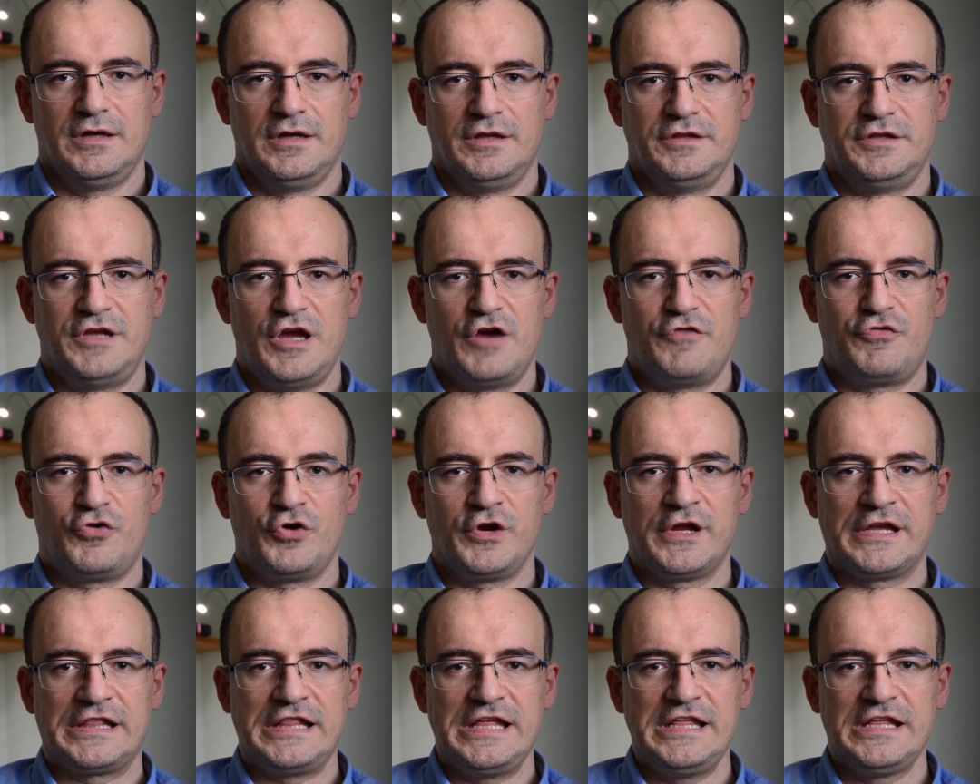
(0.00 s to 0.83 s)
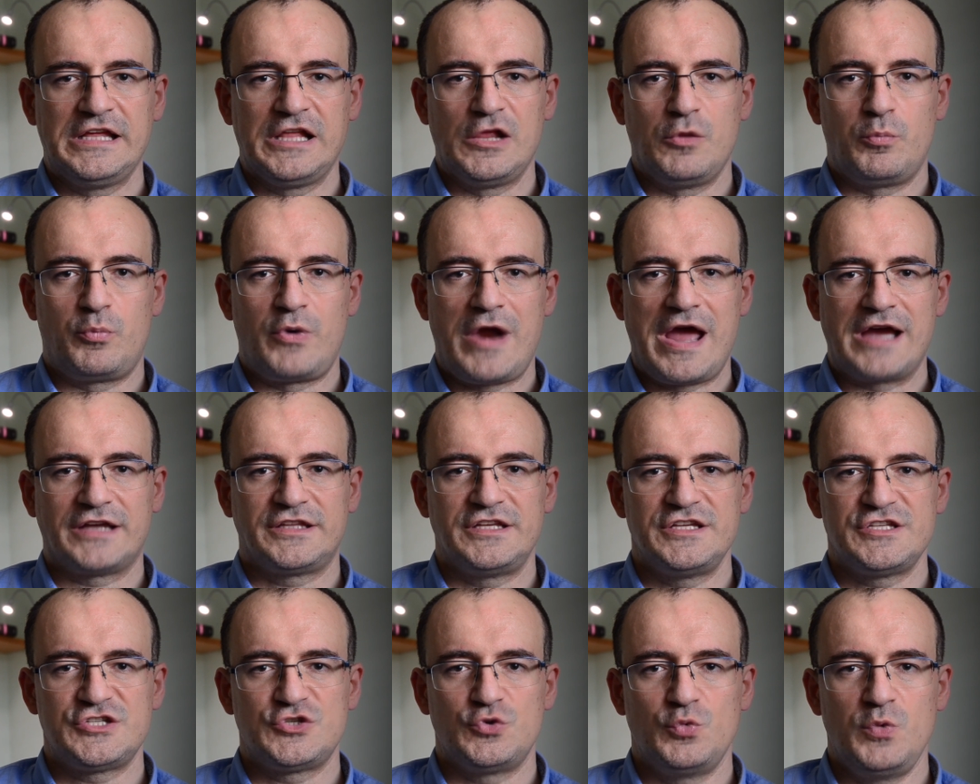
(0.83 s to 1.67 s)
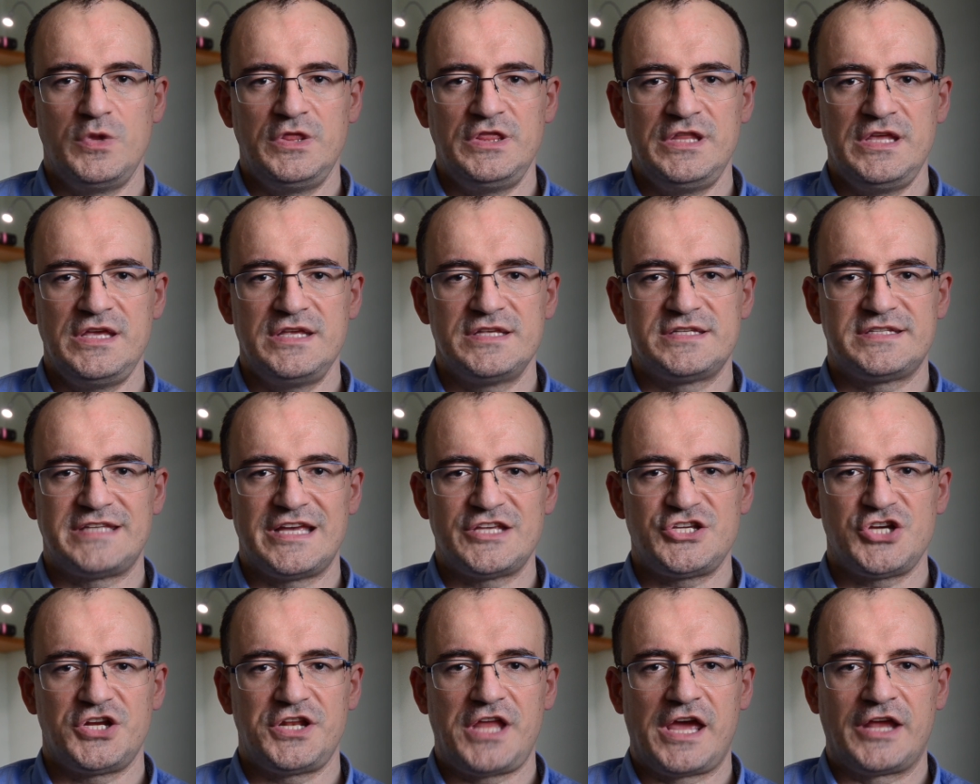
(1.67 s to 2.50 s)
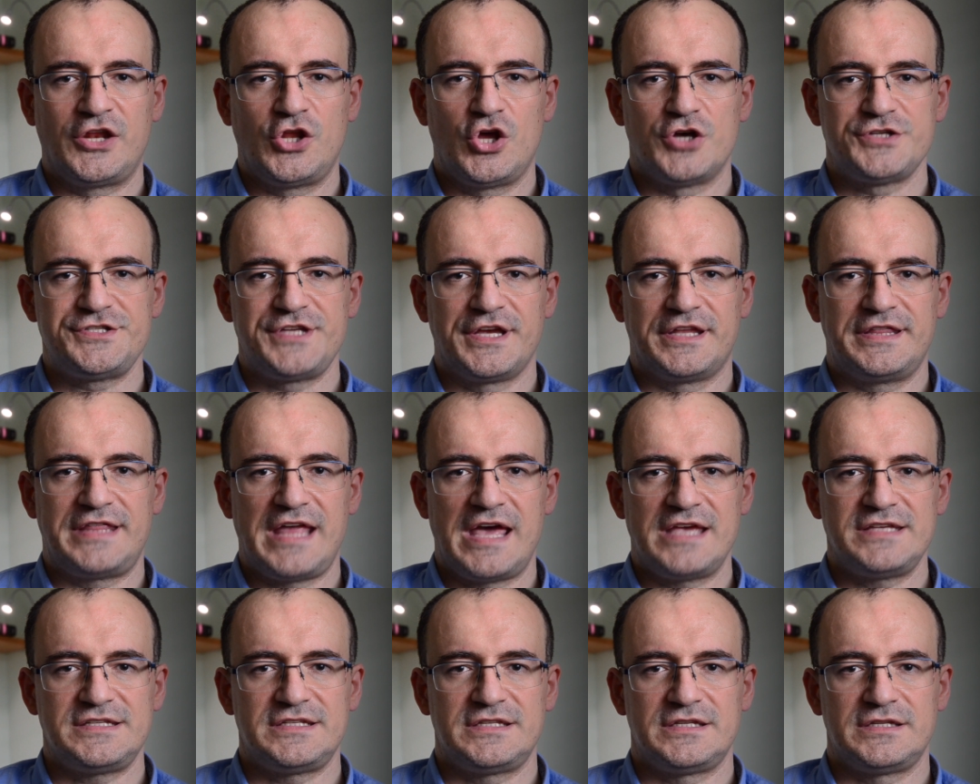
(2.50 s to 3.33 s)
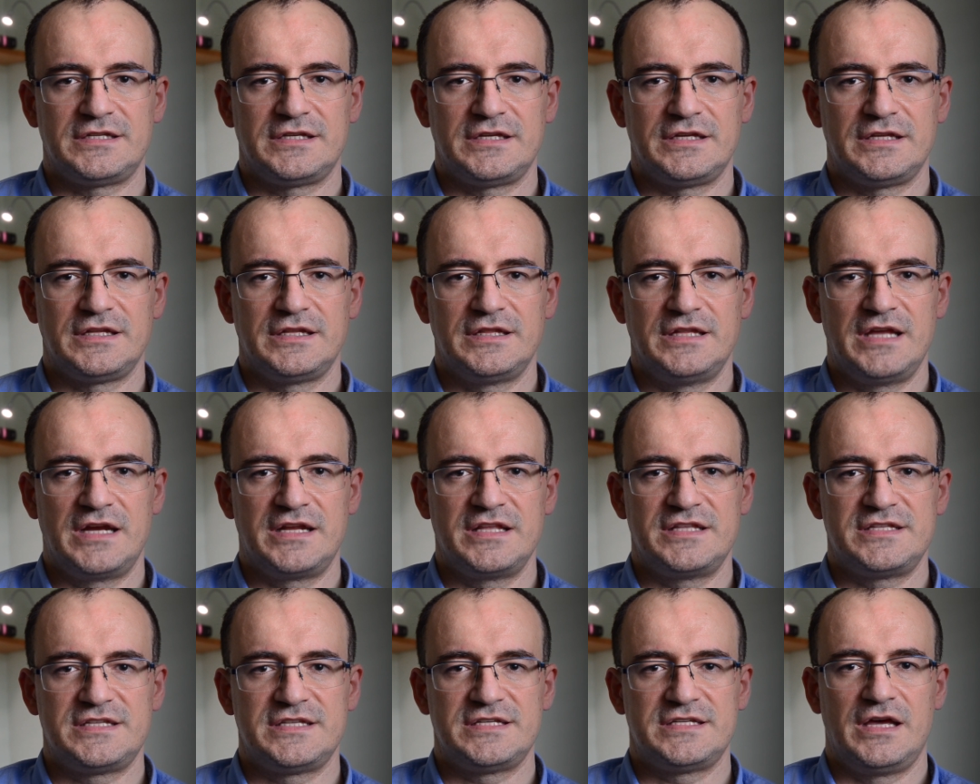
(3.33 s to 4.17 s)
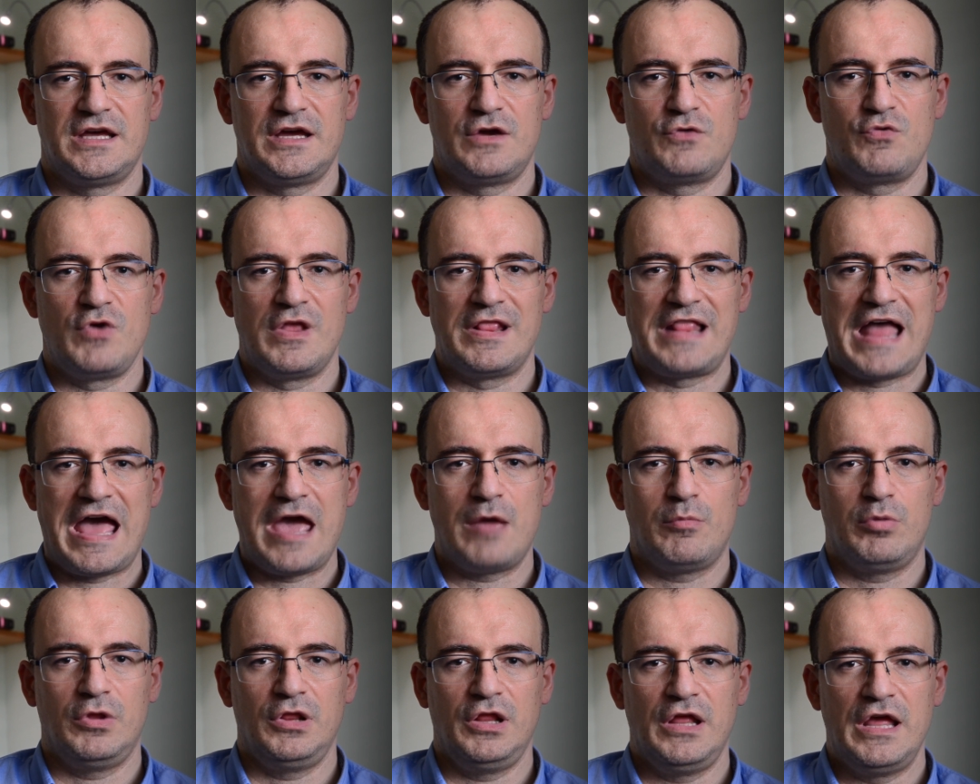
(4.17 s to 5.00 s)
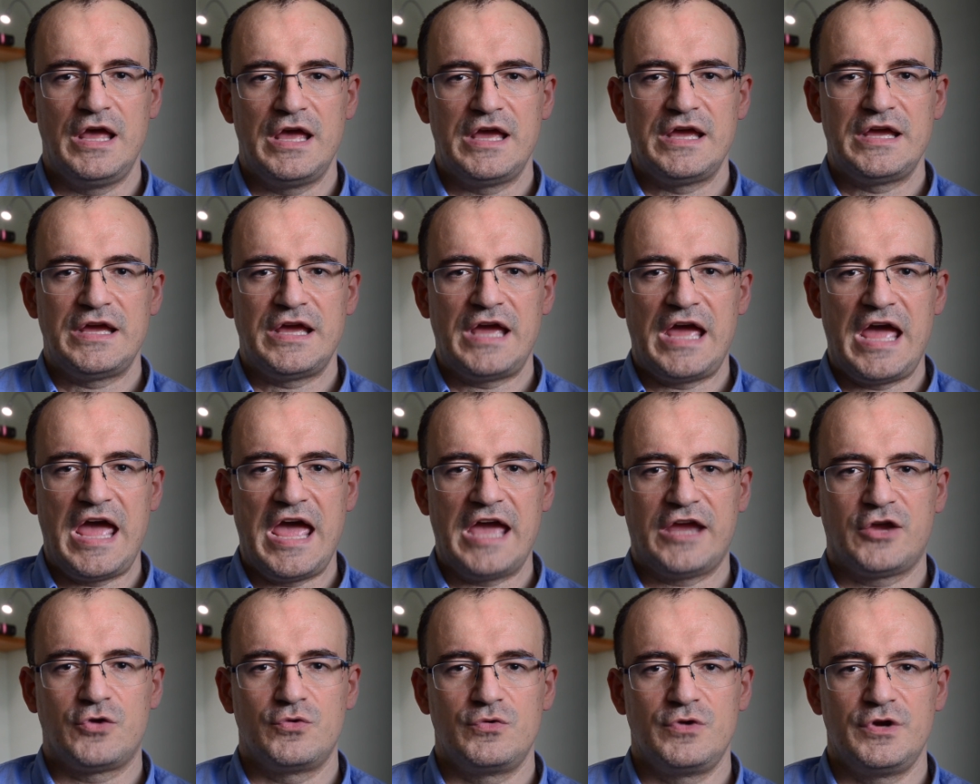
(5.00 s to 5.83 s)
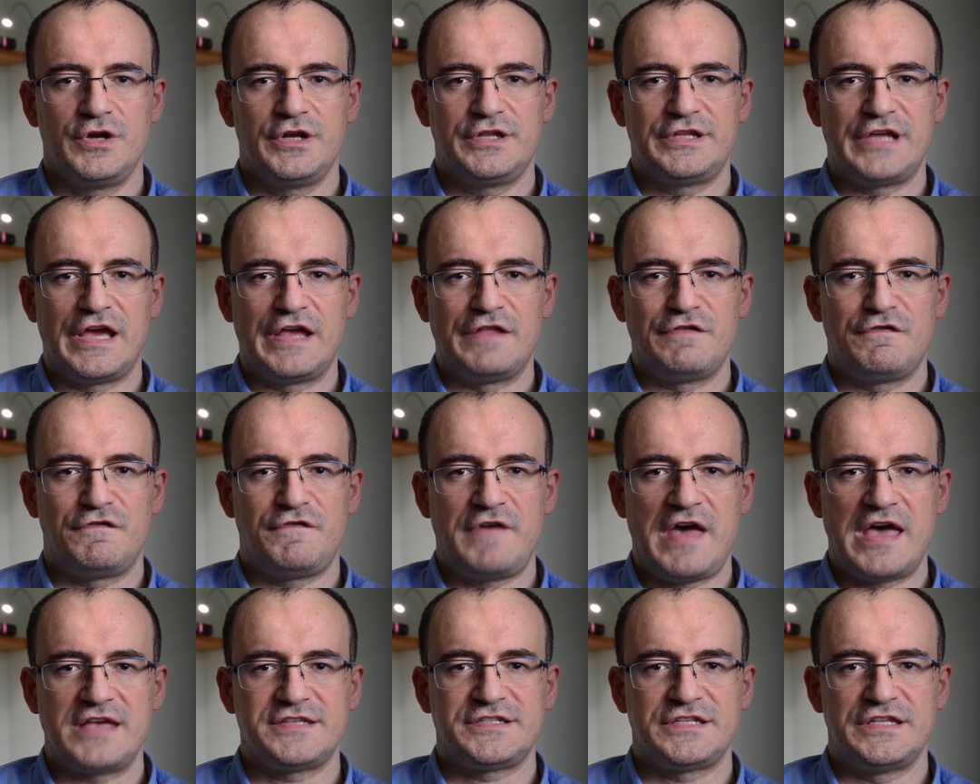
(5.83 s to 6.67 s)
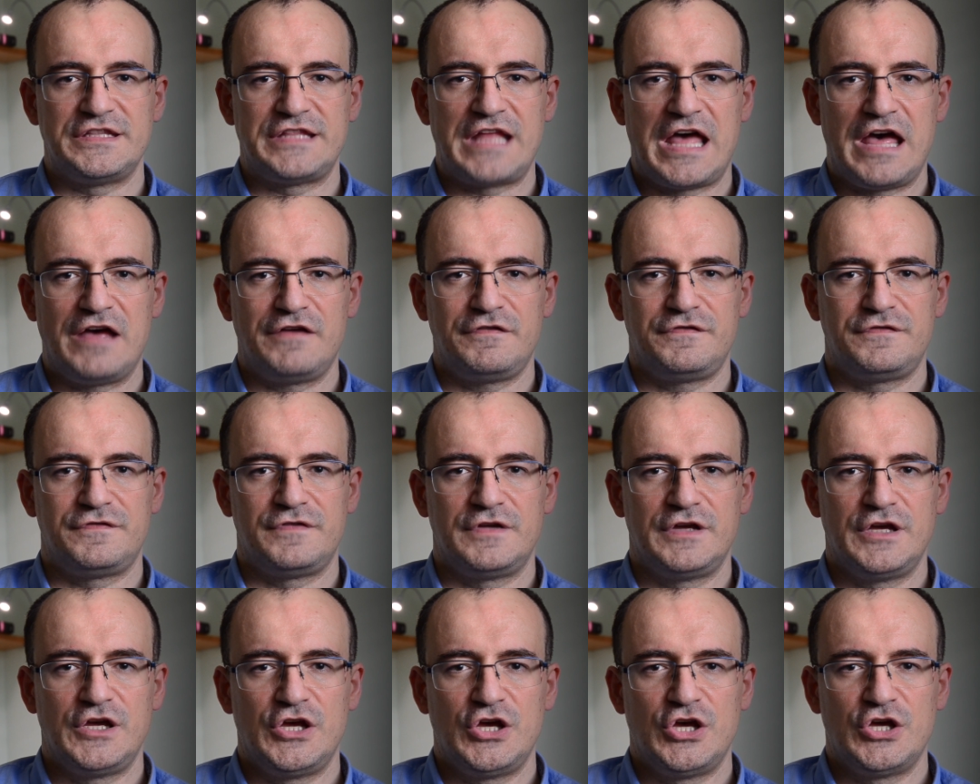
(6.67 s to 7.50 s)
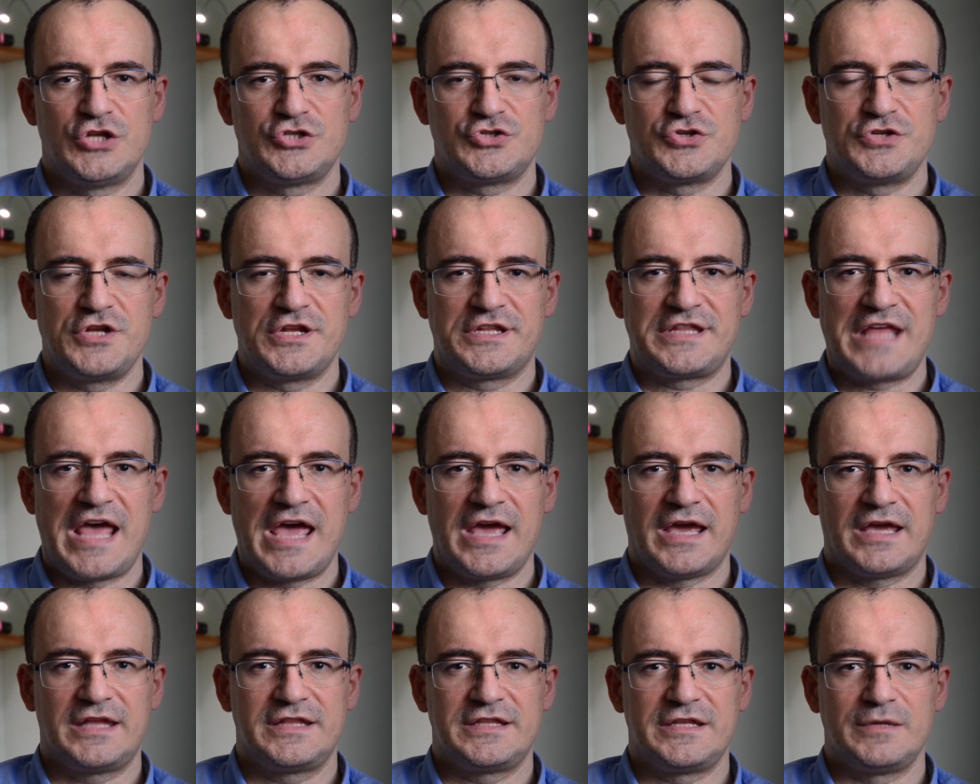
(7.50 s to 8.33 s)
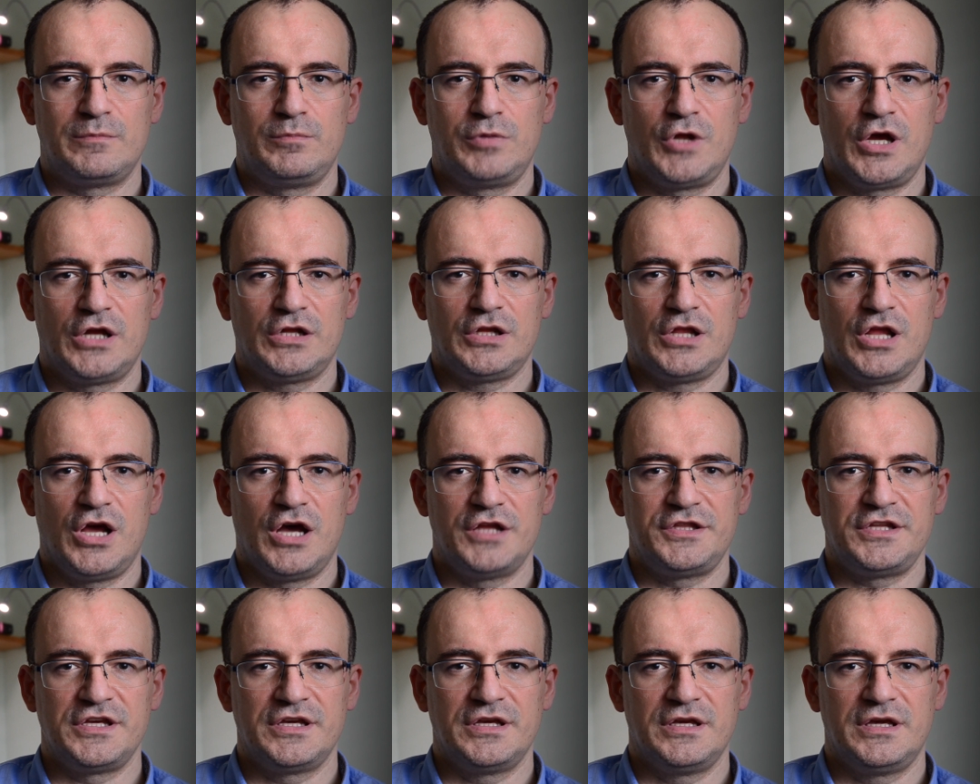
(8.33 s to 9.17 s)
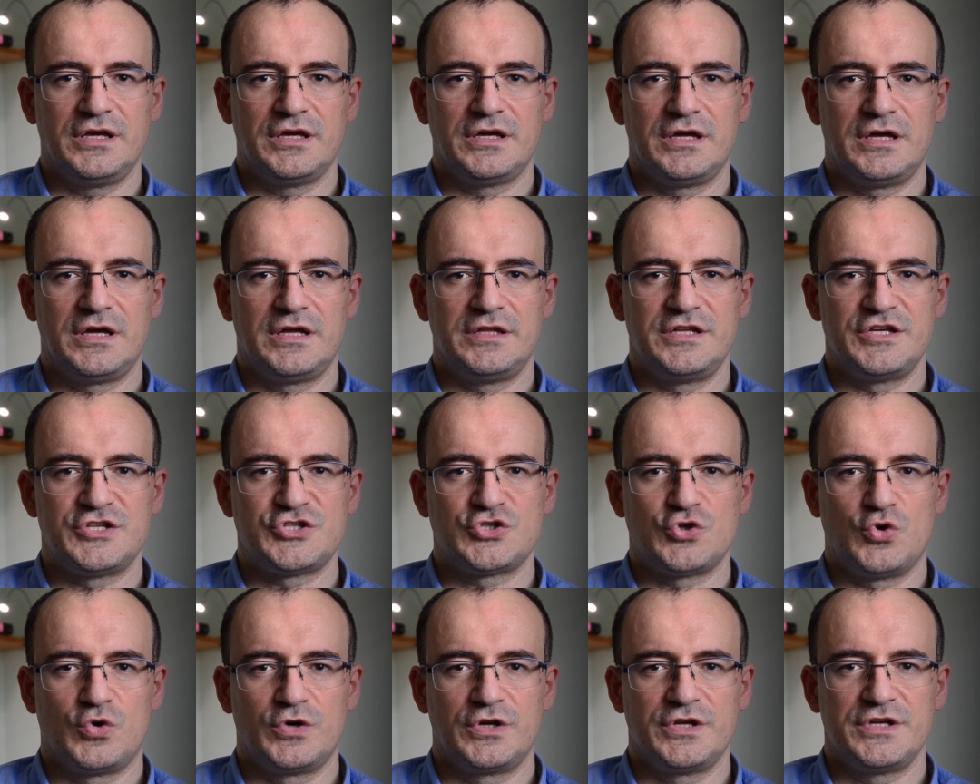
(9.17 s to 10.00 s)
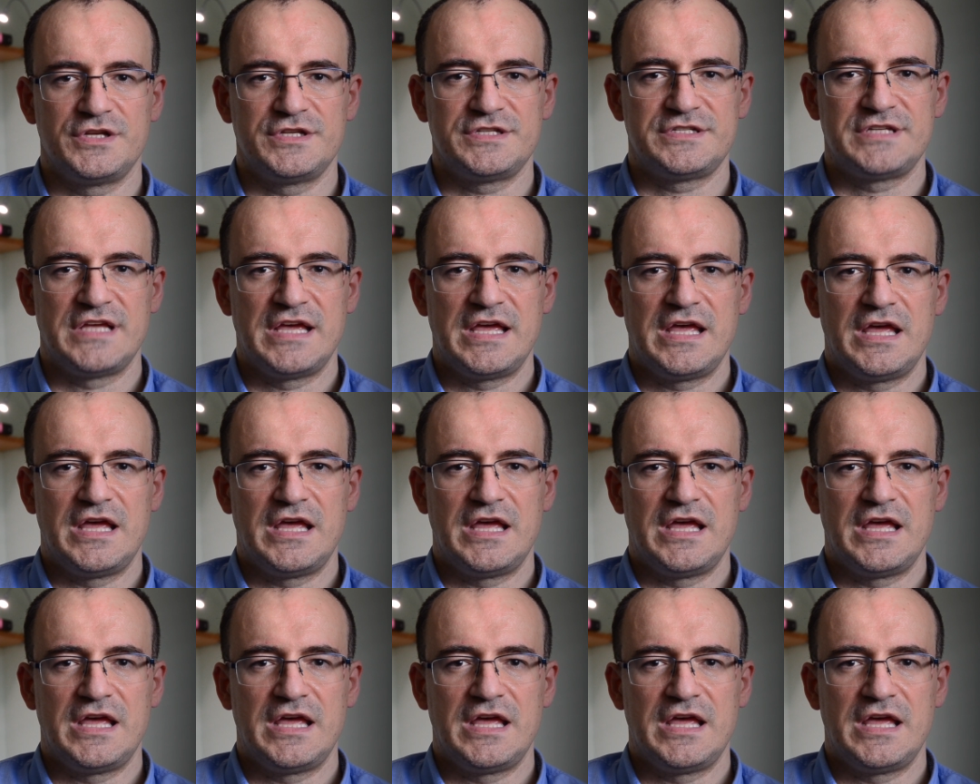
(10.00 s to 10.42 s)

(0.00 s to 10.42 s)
Therefore, in clinical practice, we need such a diagnostic test that it's reliable, accurate, and fast enough to detect blood clotting disorders